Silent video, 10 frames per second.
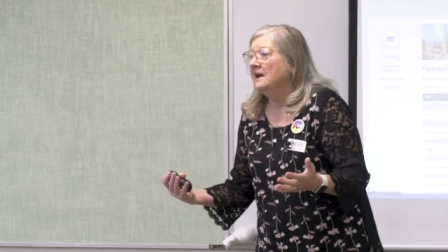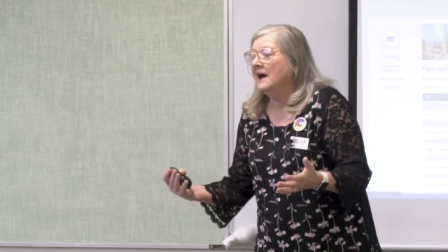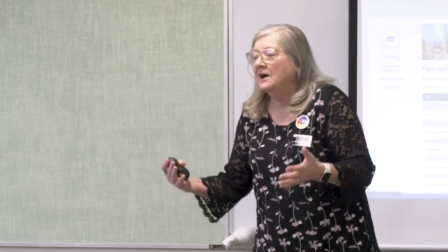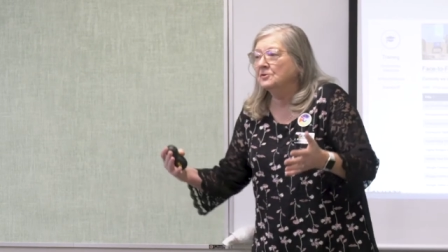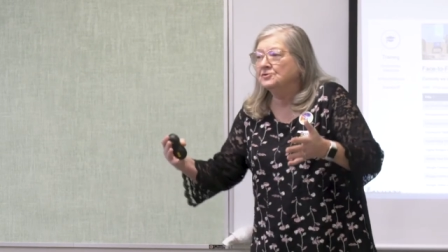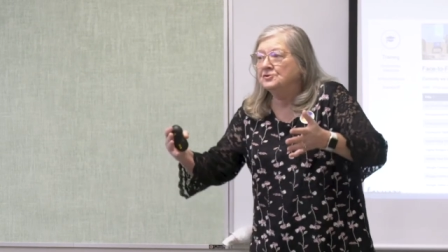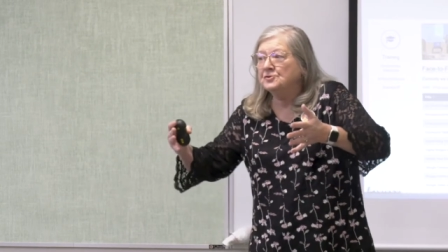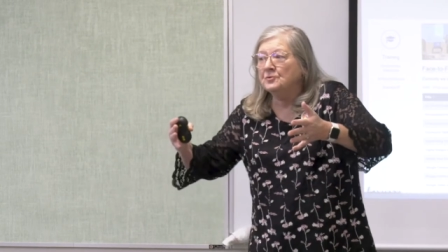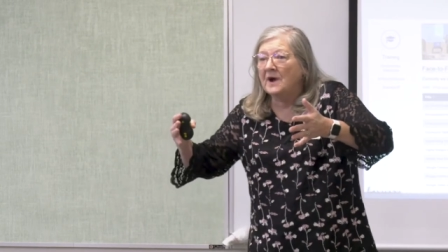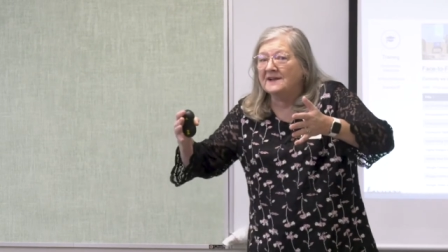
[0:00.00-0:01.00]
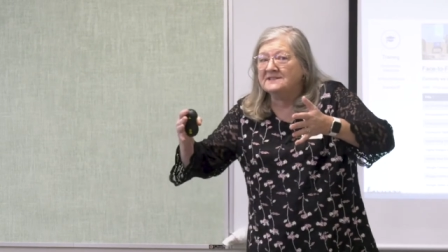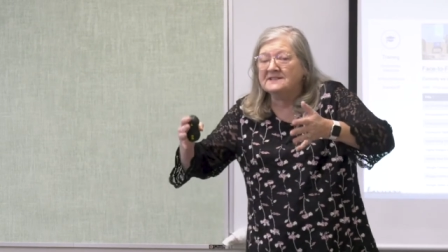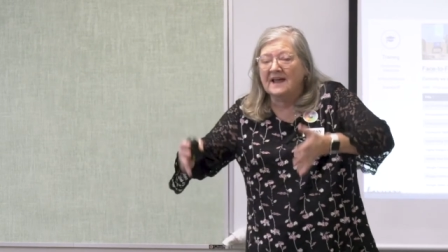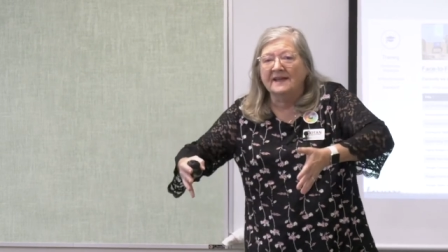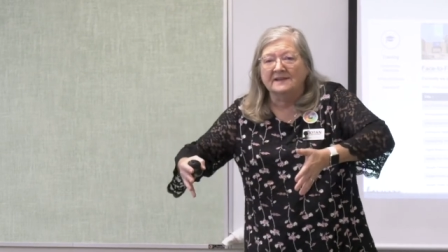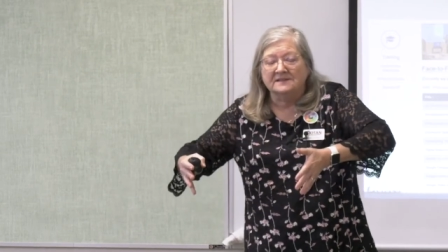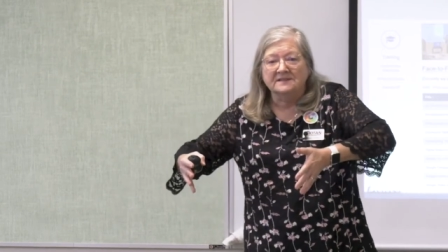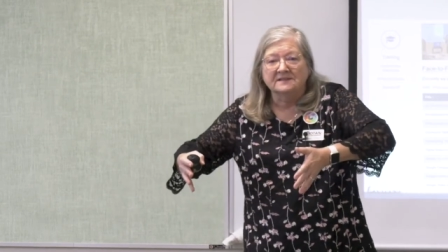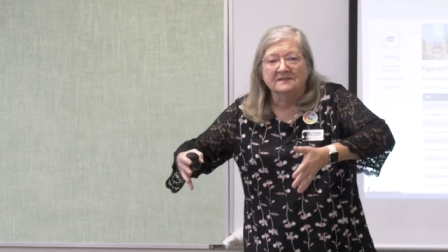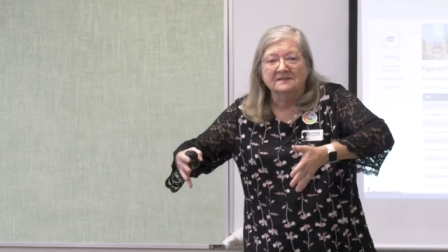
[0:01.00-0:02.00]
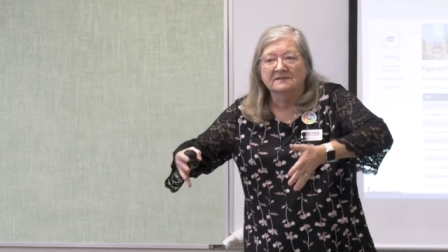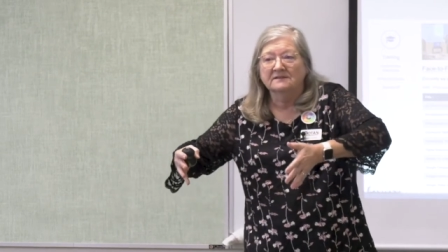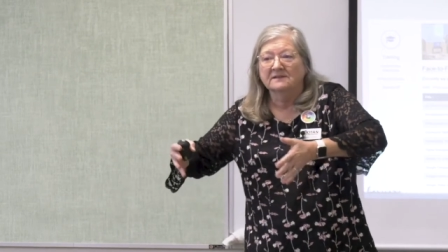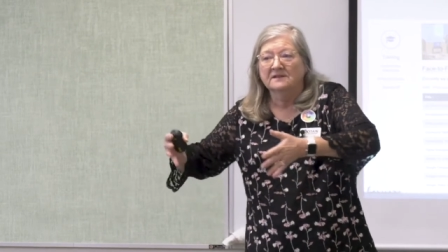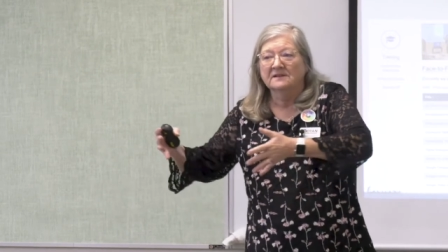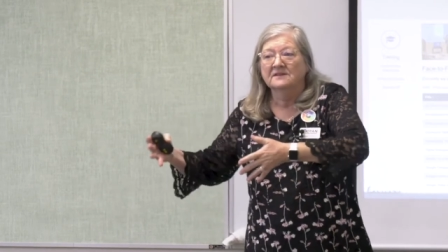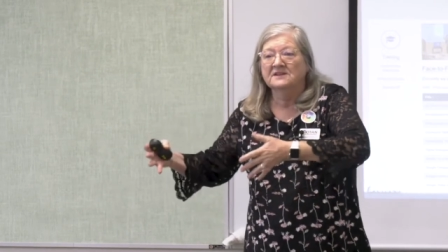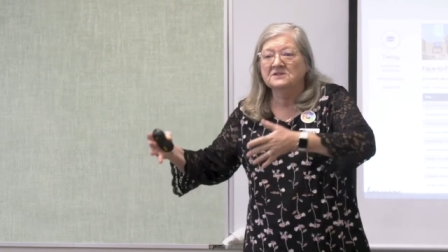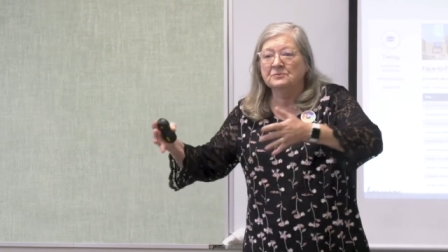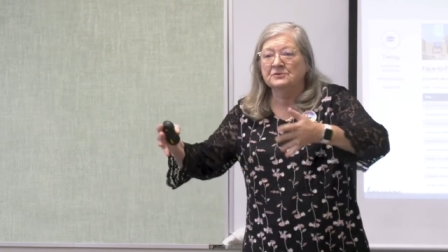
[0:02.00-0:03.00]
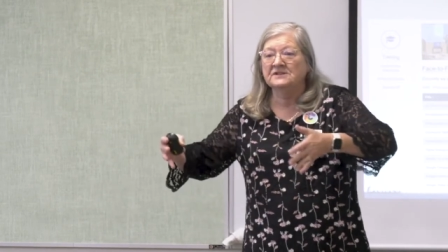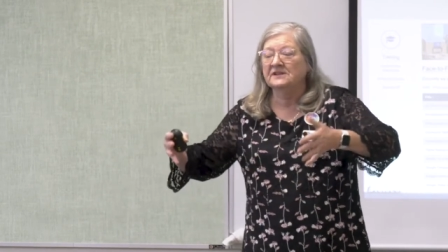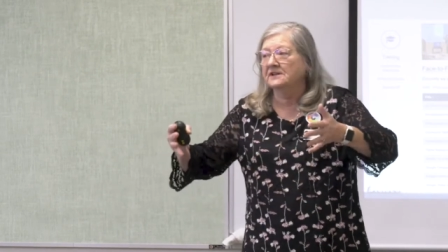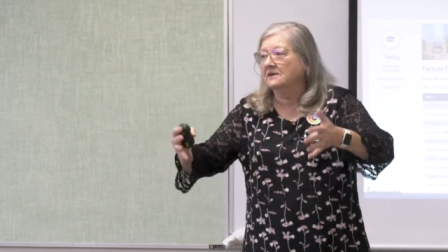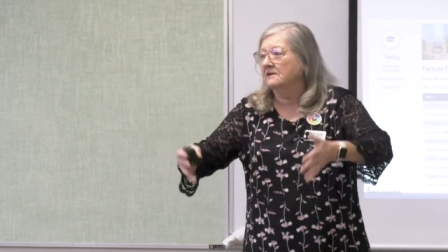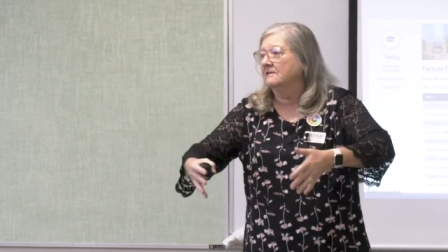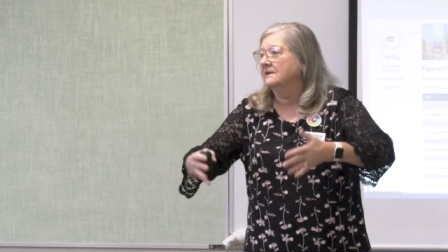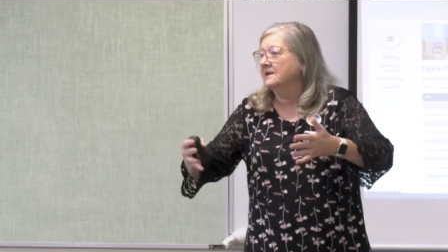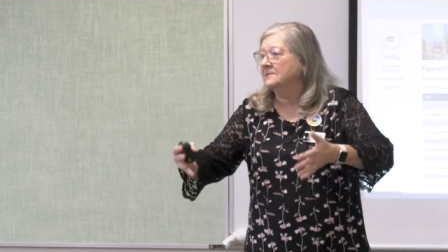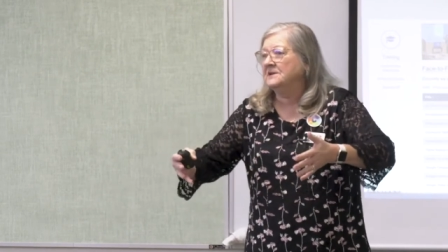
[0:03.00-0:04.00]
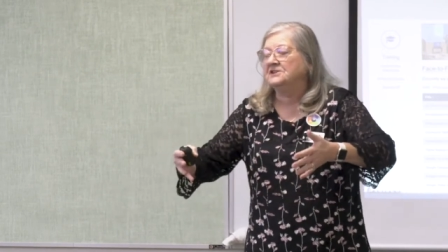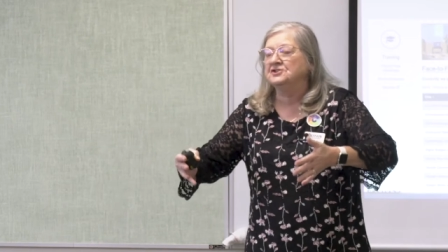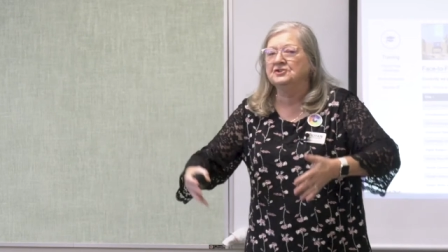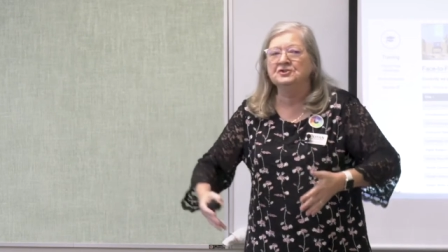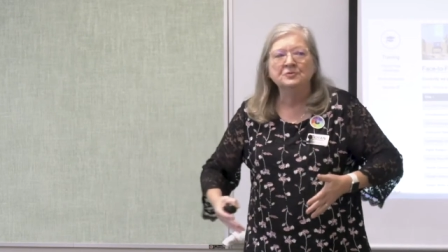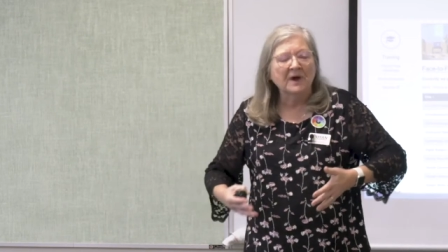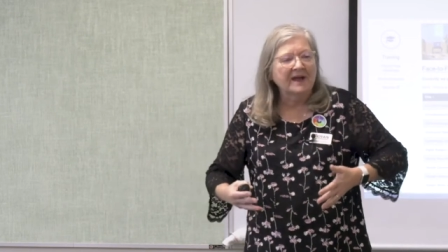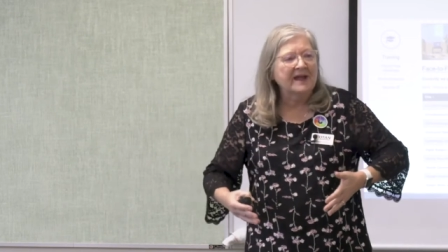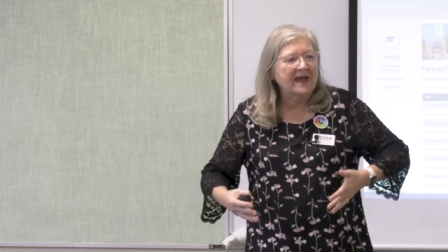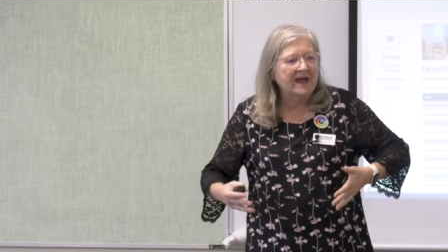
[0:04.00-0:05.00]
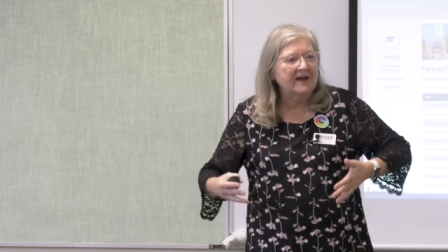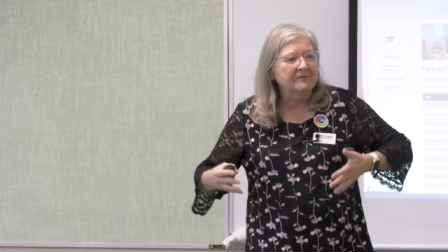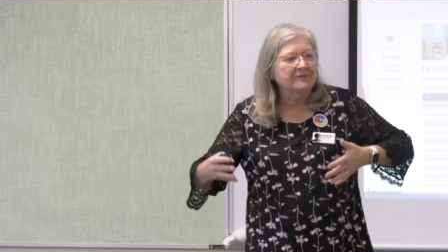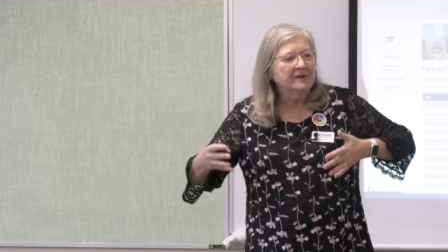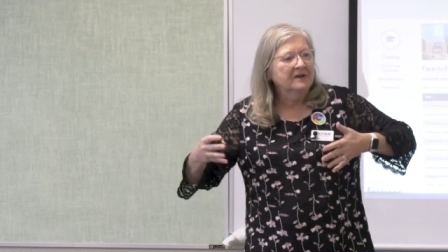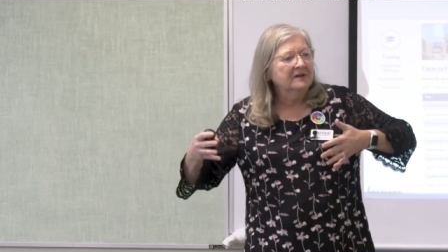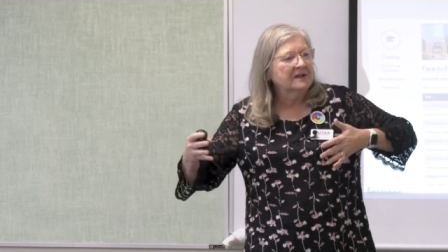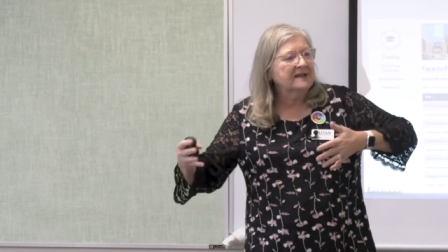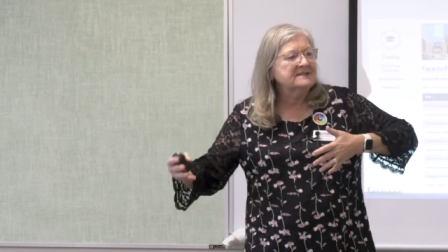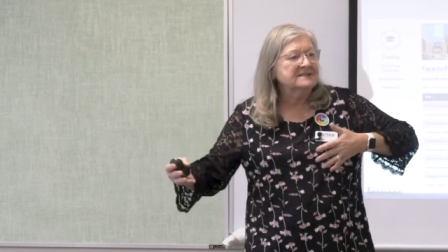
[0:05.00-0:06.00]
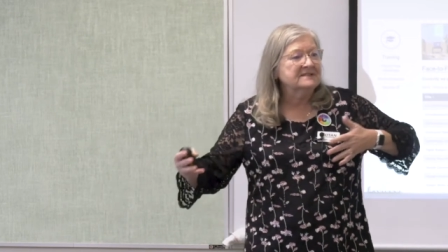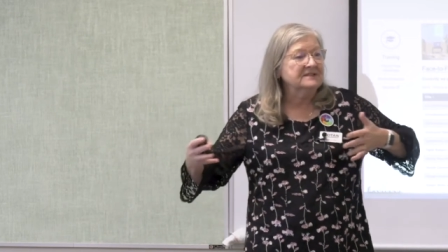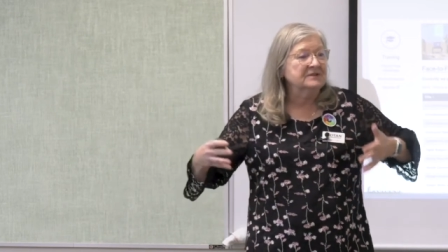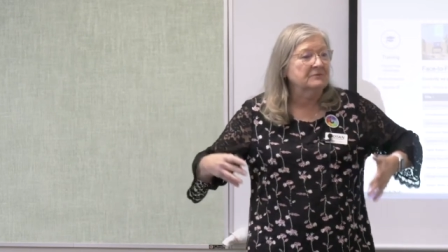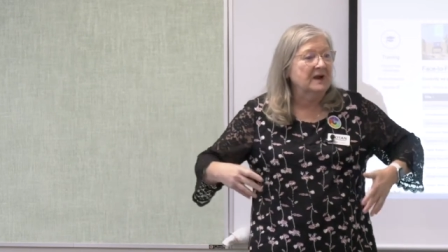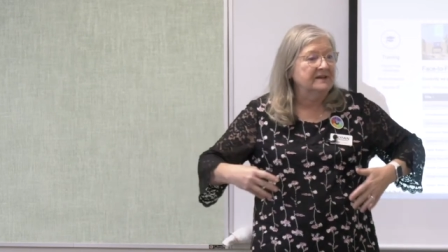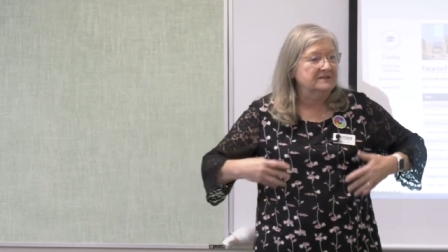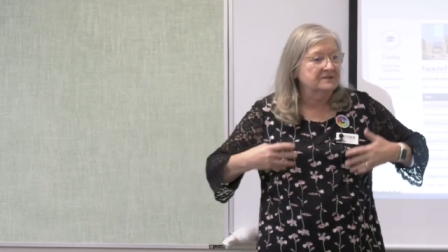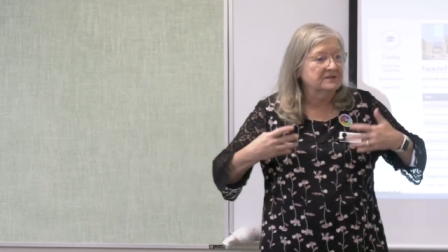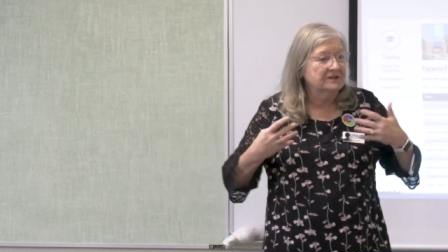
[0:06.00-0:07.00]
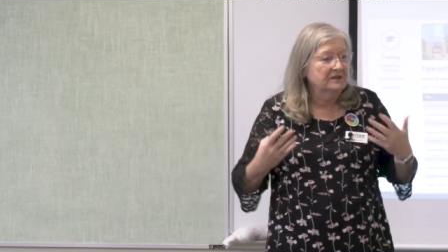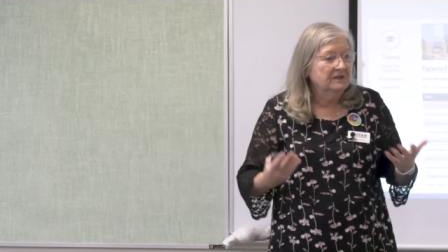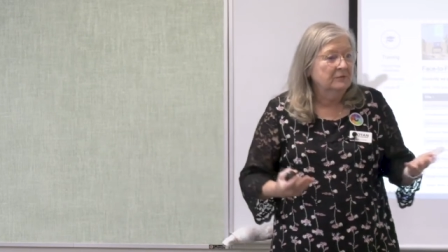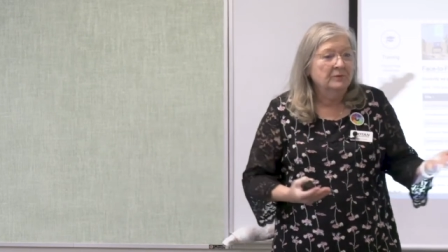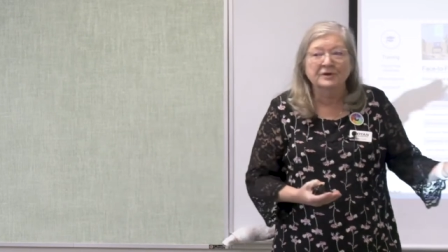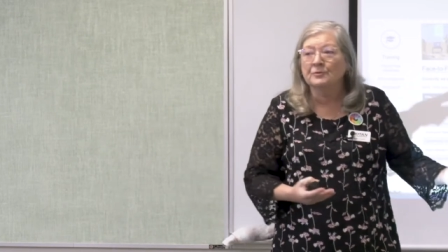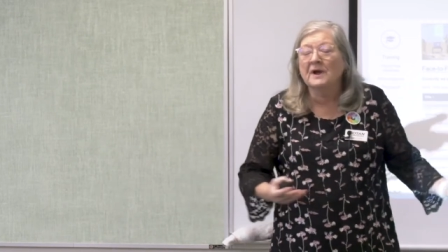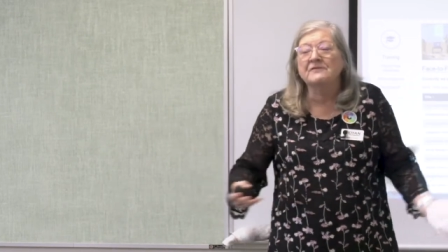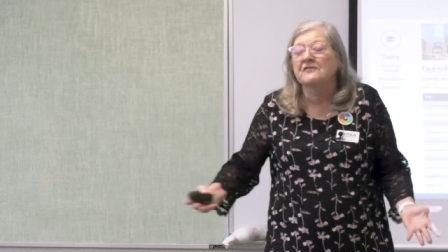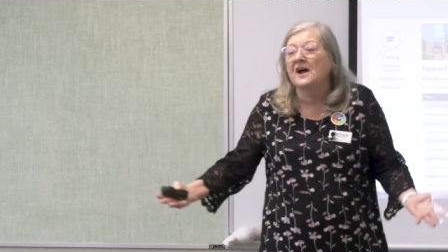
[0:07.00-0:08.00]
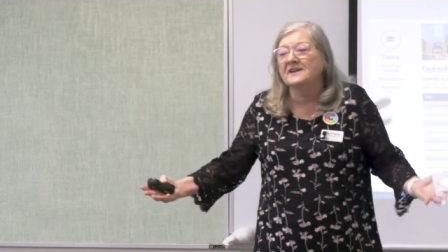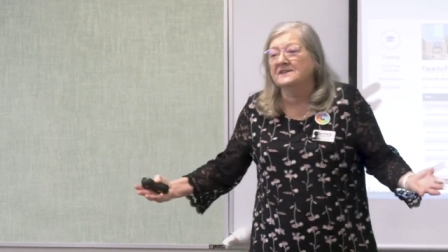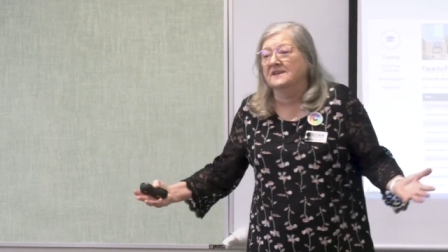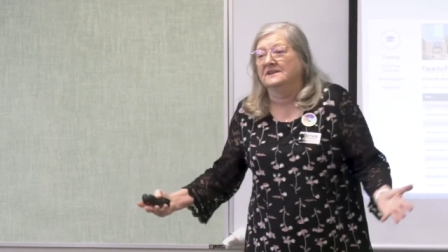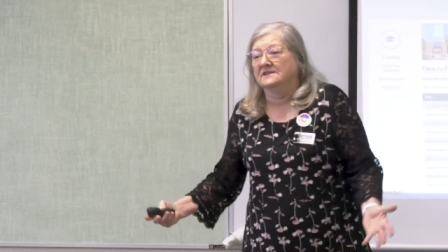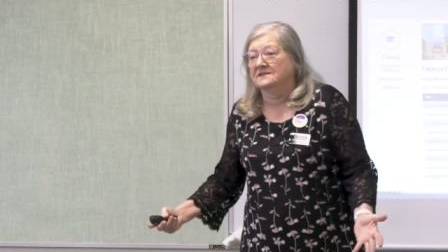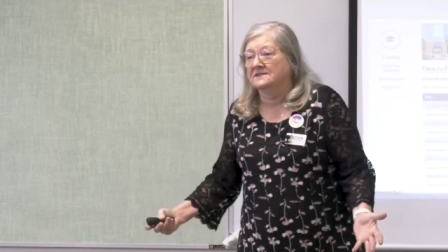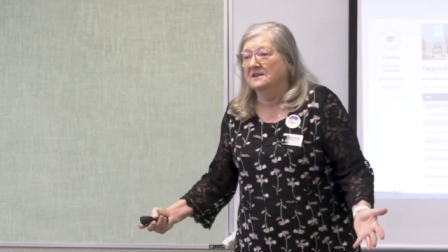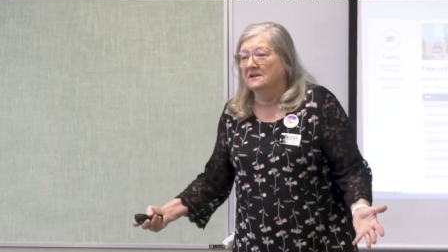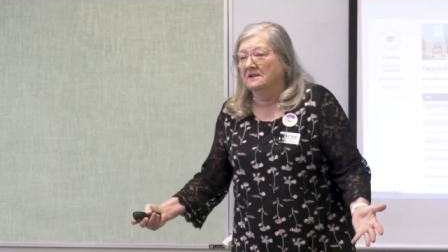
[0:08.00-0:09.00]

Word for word: How do I cite this particular image? Do I have licensing rights? Where do I find things?